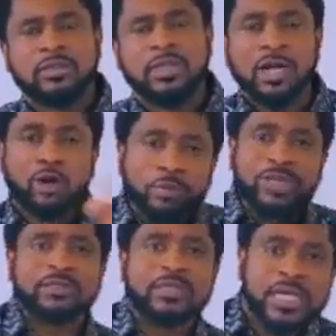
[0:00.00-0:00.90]
and
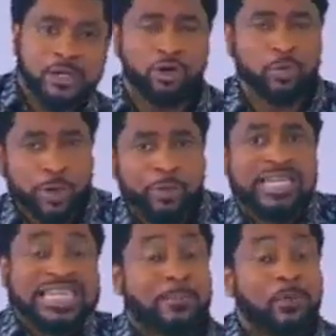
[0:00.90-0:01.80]
opium.
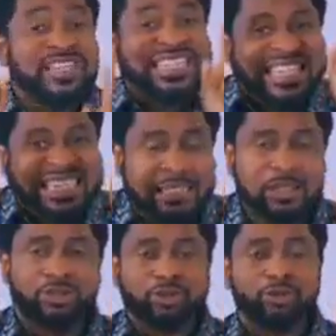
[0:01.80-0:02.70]
They are both
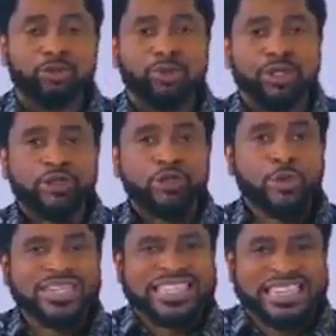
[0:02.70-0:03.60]
linked to,
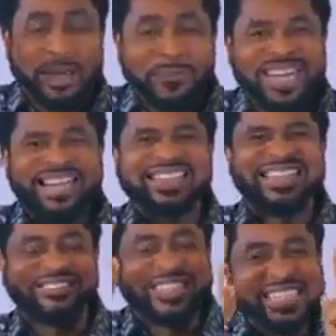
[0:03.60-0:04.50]
the chemicals that
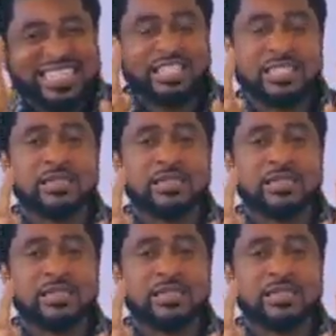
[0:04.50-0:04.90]
are released in